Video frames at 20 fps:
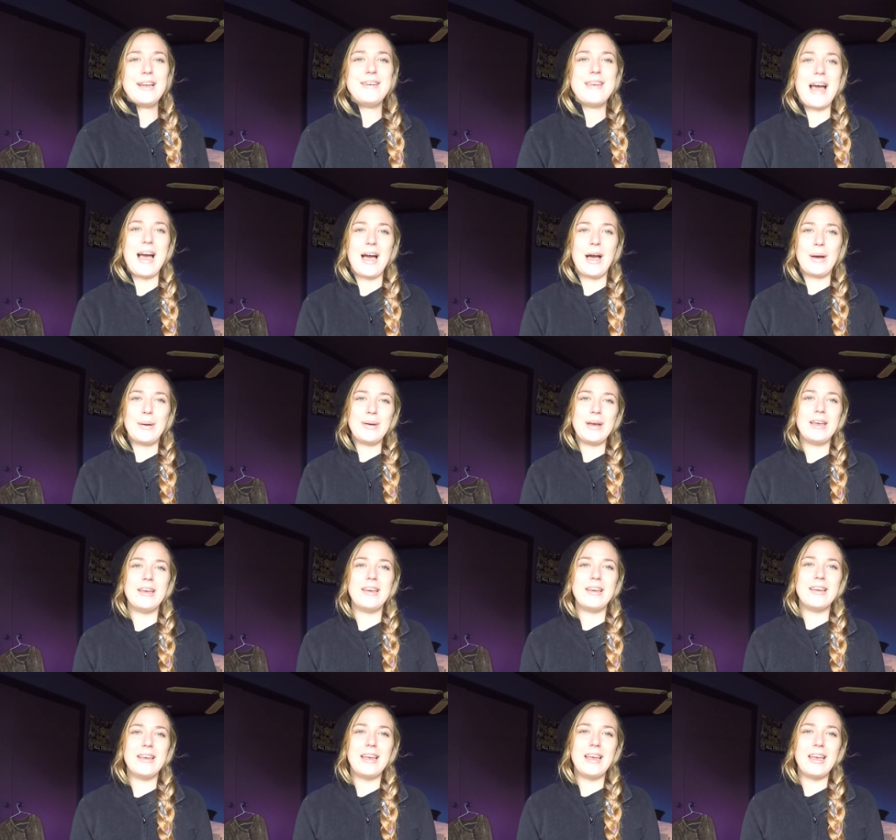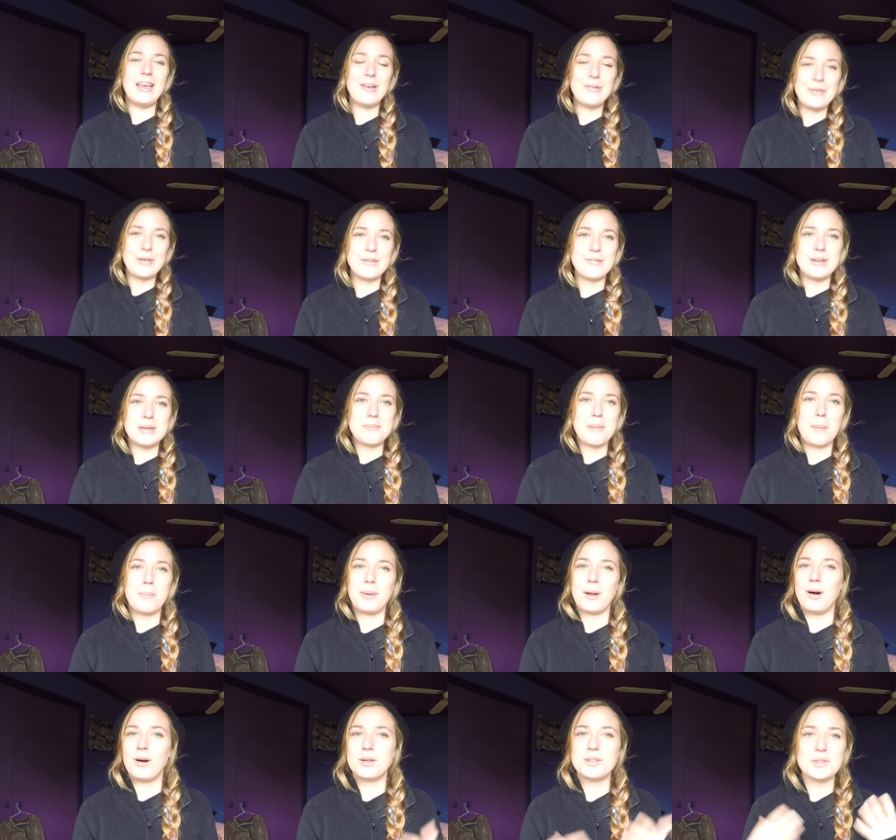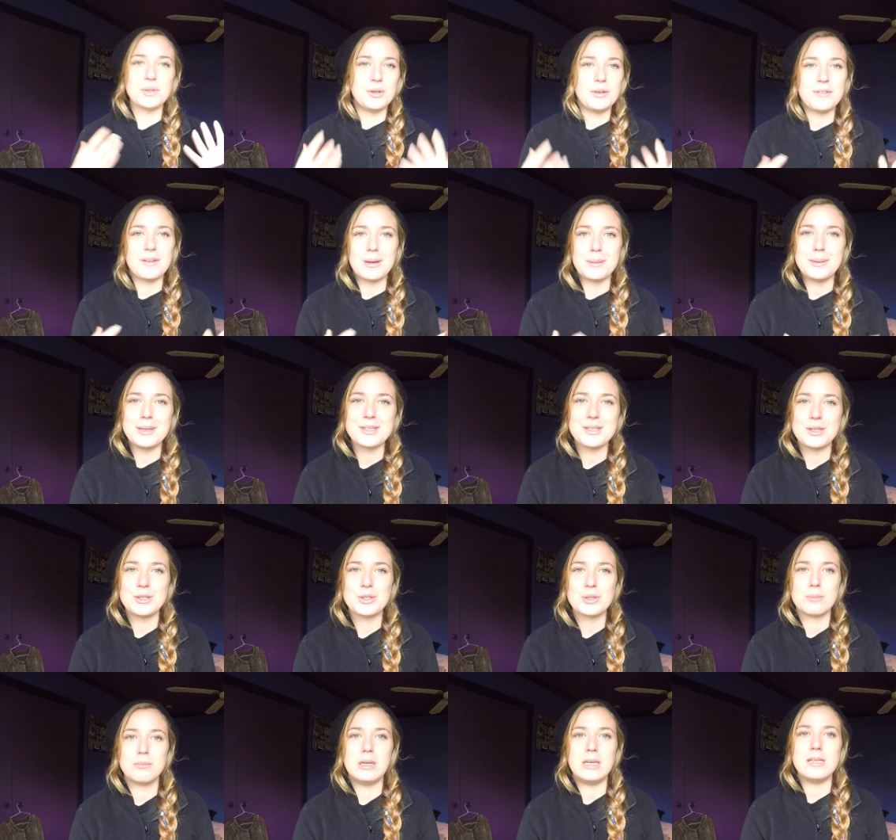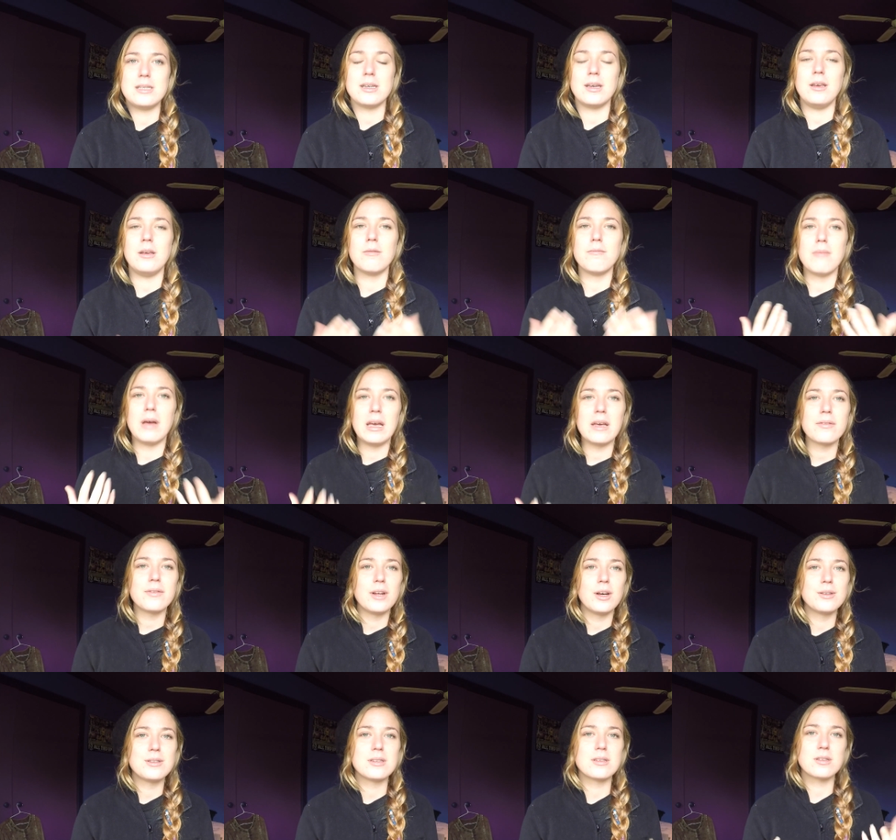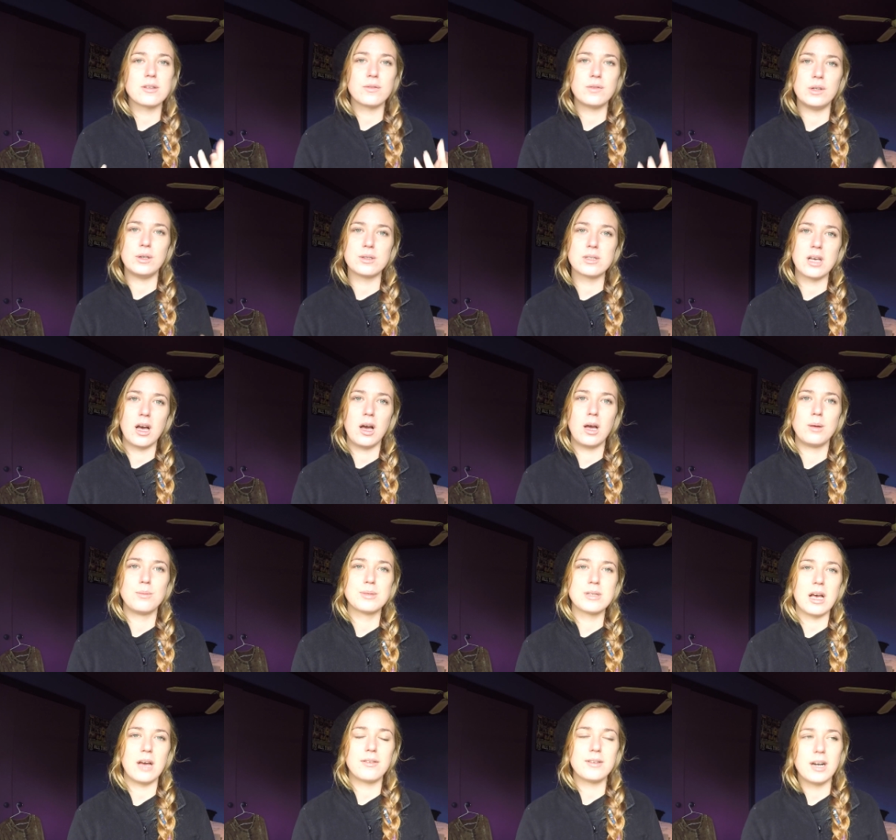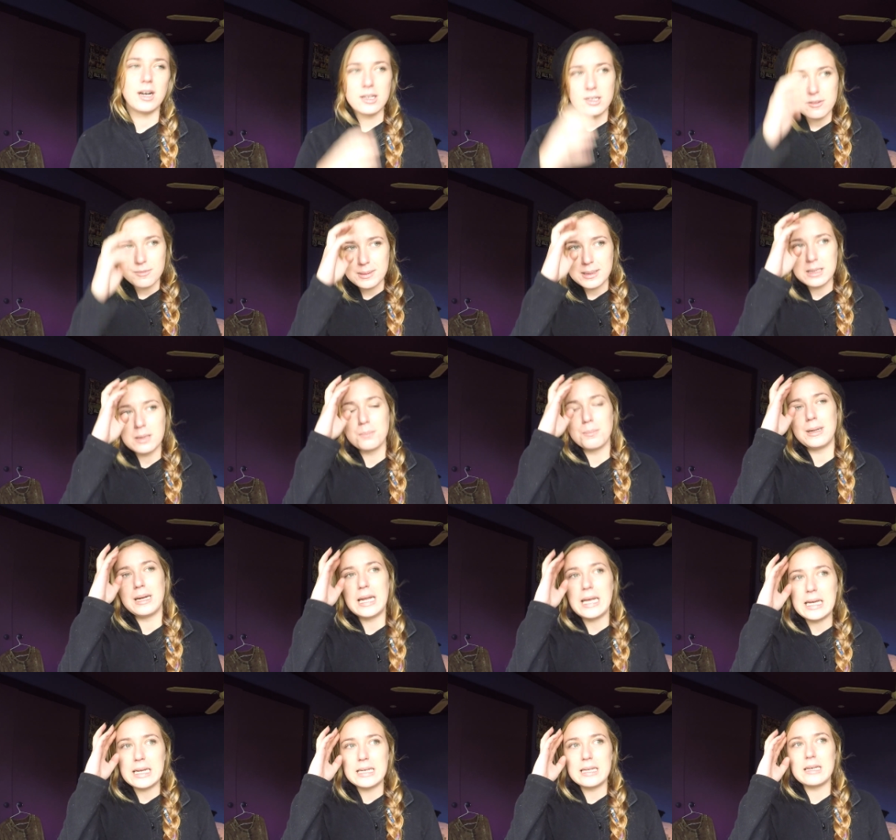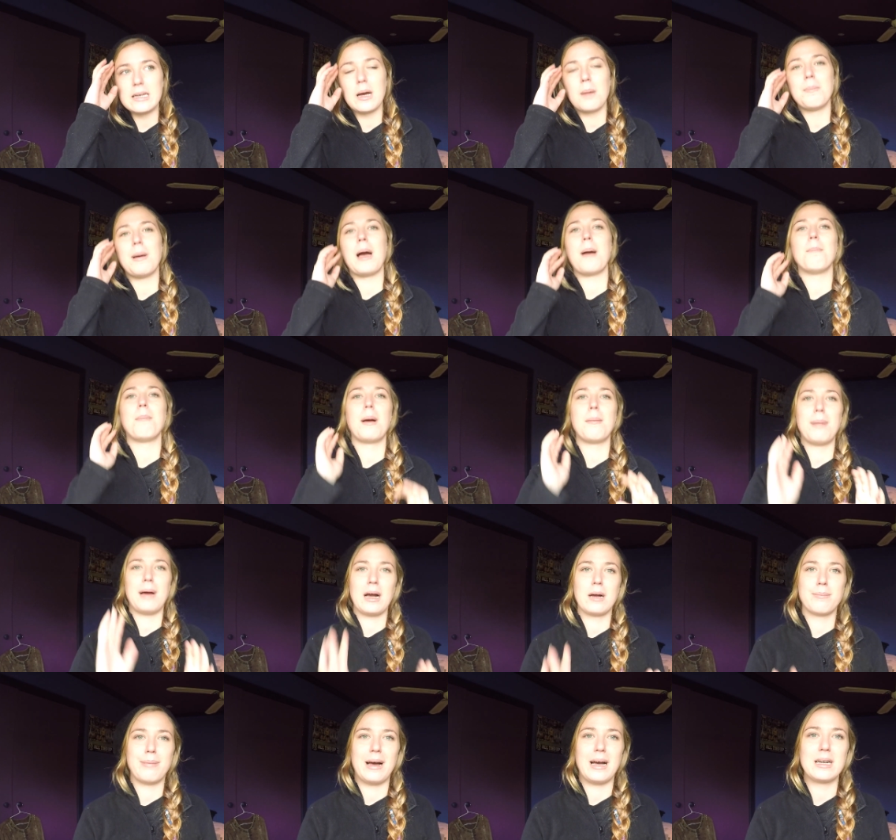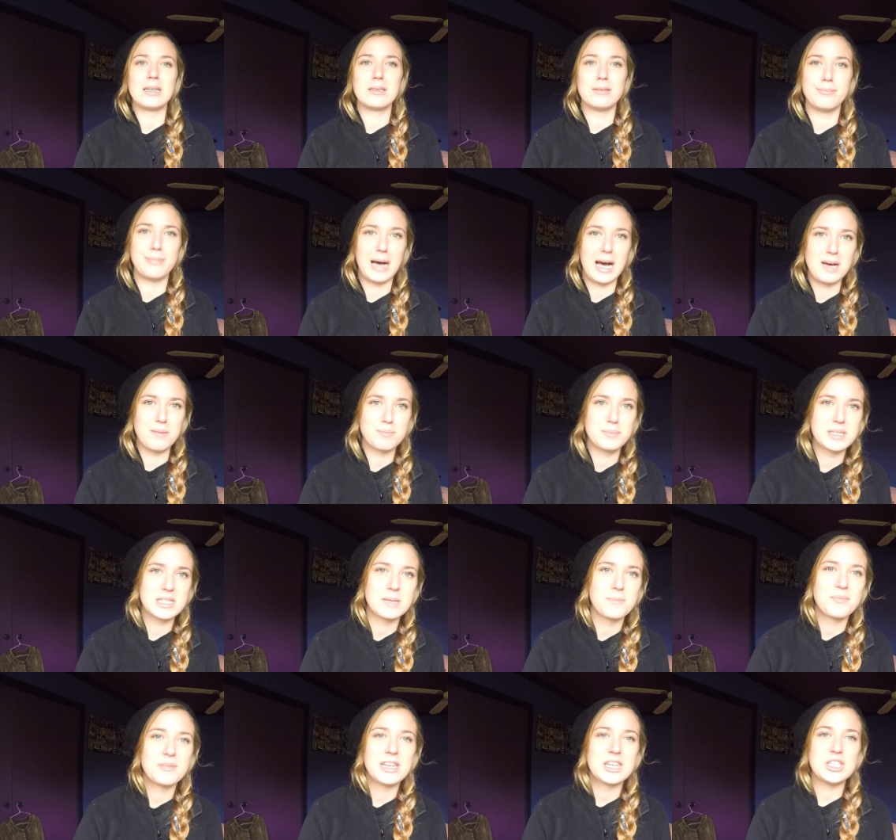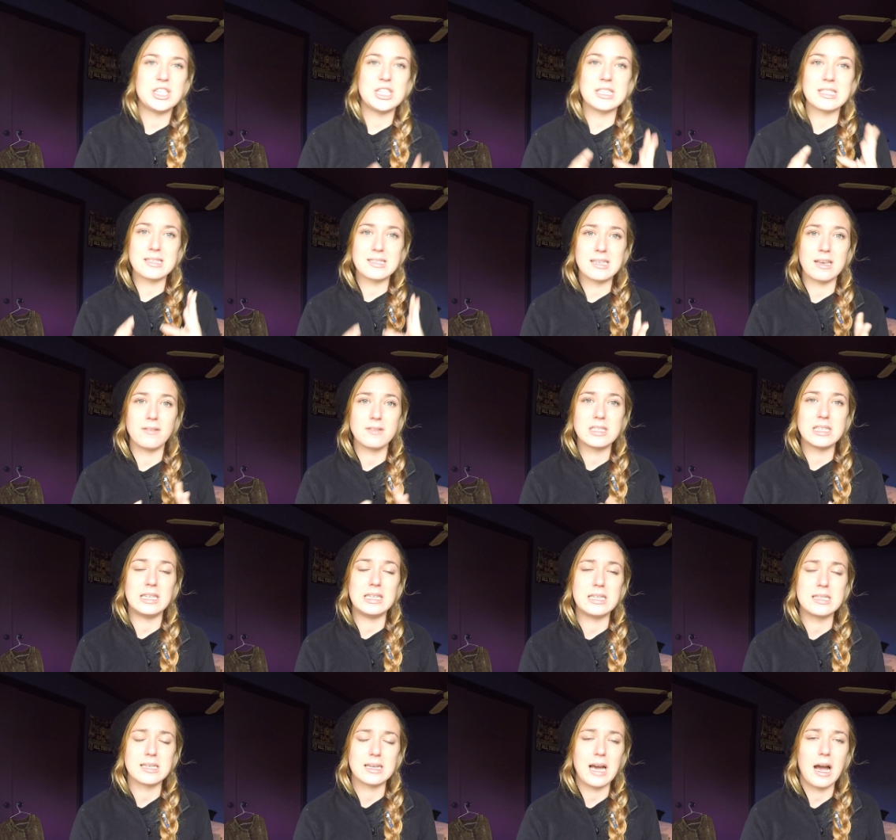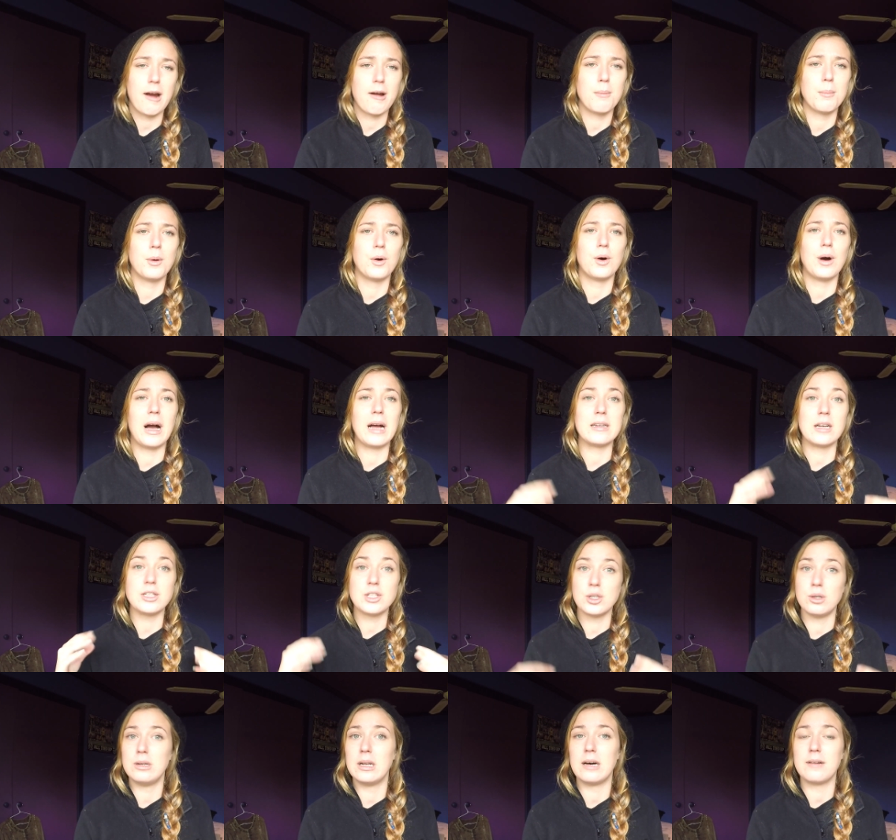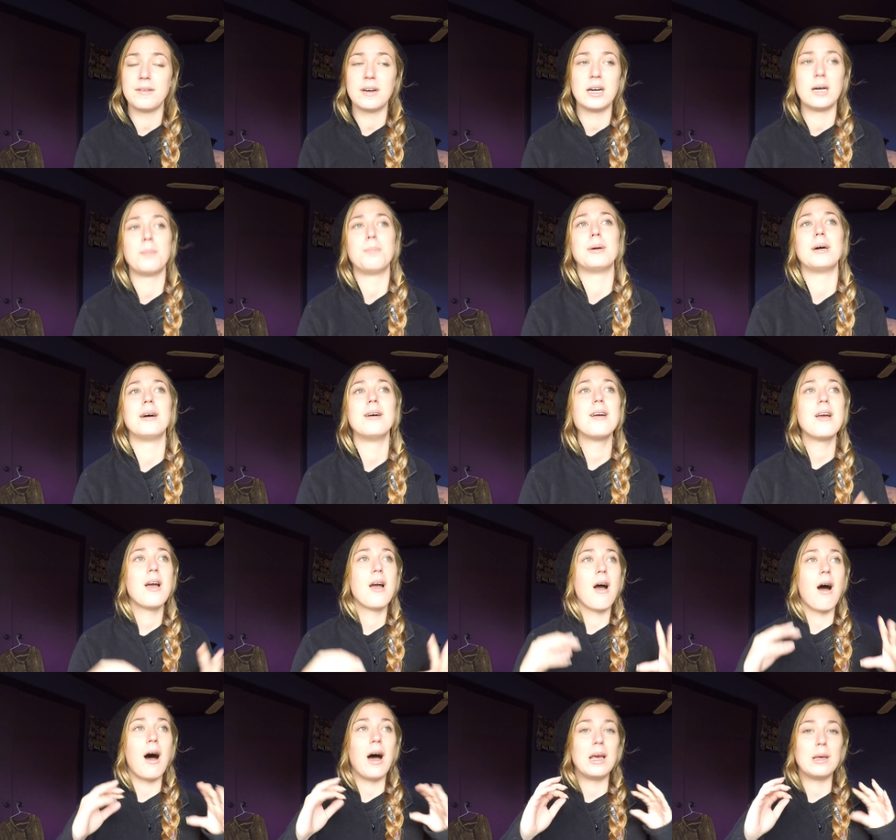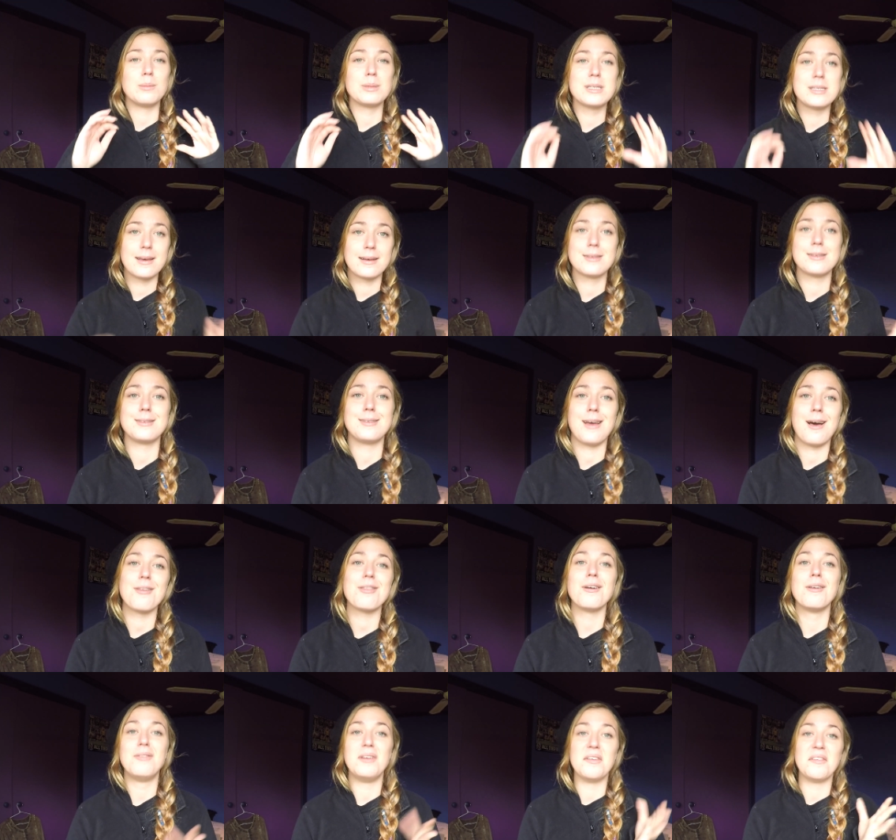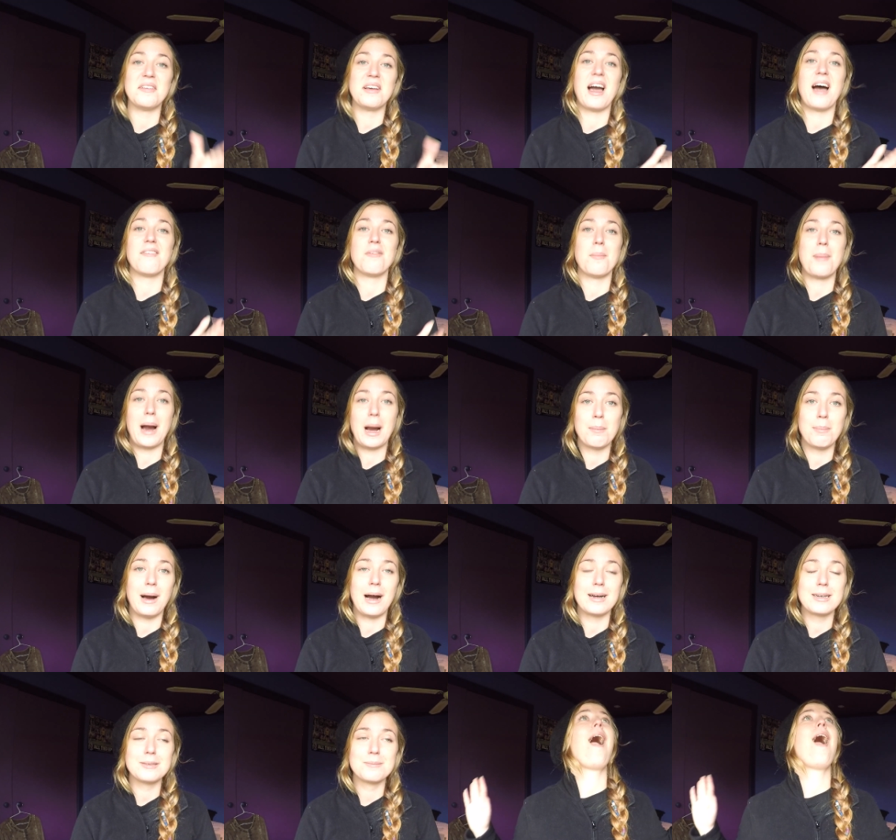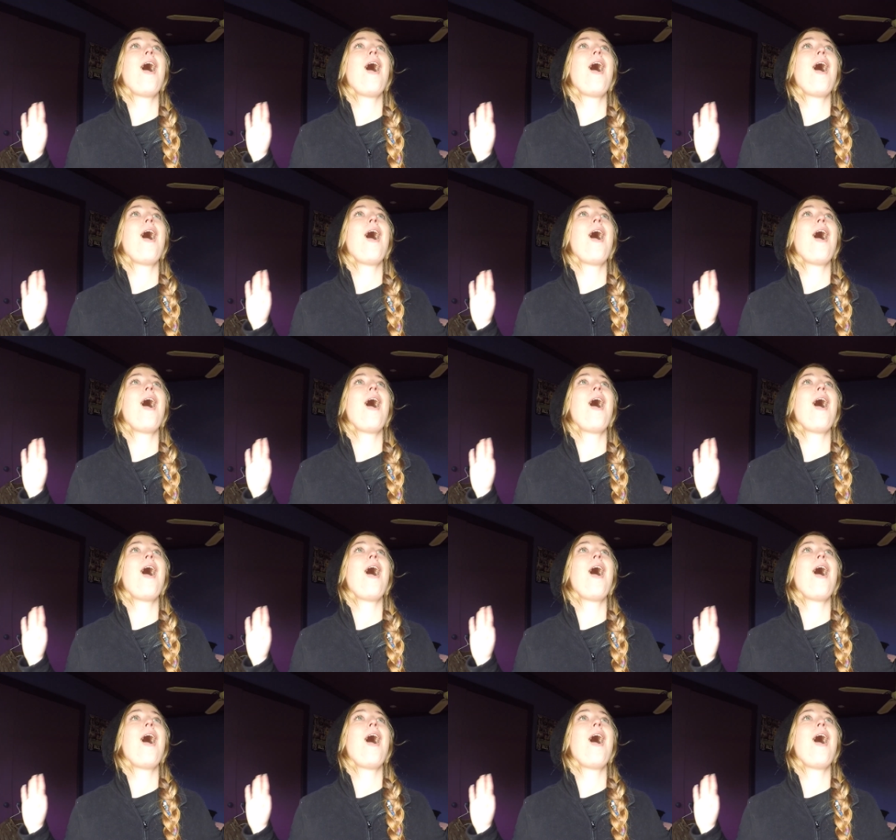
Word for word: Now, if you read my blogs or you follow me on social media, you may have noticed a few times I've kind of been complaining about my backpack, Babs. She's a seventy litre carrymore and I do love her, but I am sick to death of living out of a backpack.